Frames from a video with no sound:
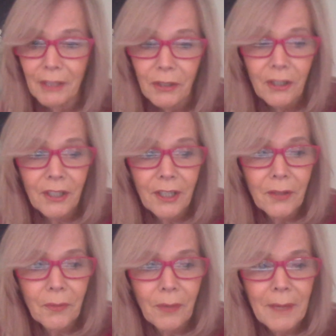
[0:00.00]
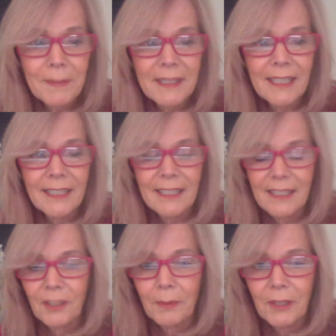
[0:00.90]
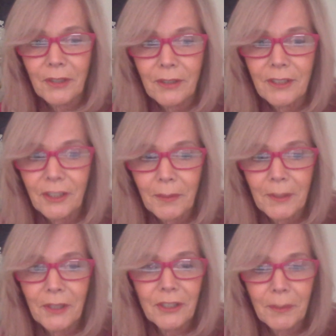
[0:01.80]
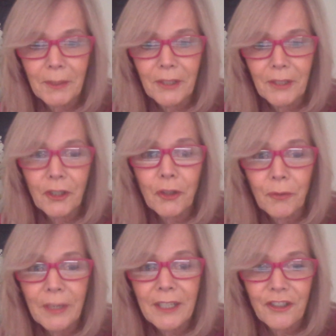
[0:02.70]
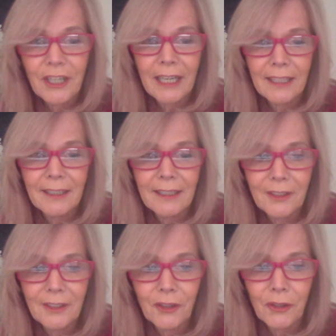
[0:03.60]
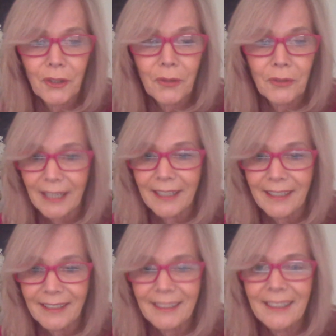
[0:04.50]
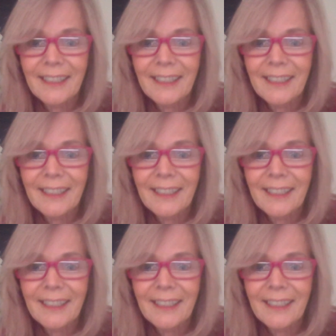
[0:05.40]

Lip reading: can have a look on our website. It's www.careerchat.uk.